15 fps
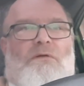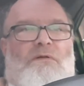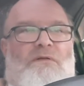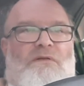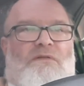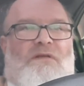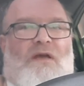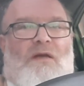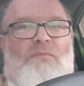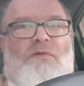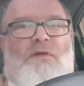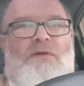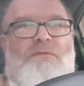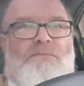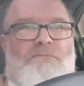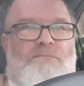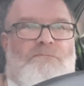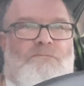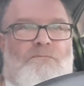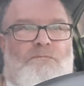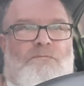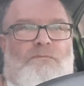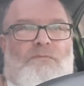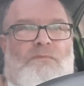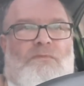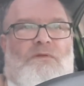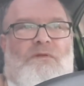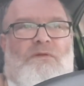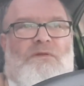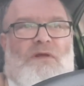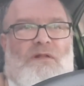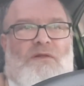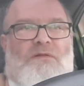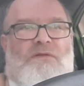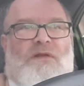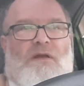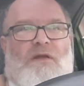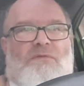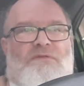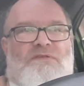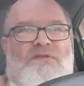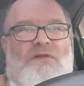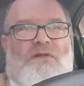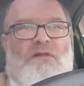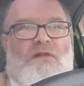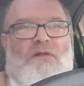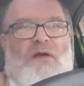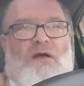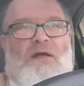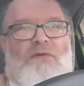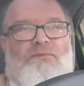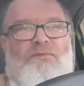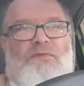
the tablet to tell it that I was still alive.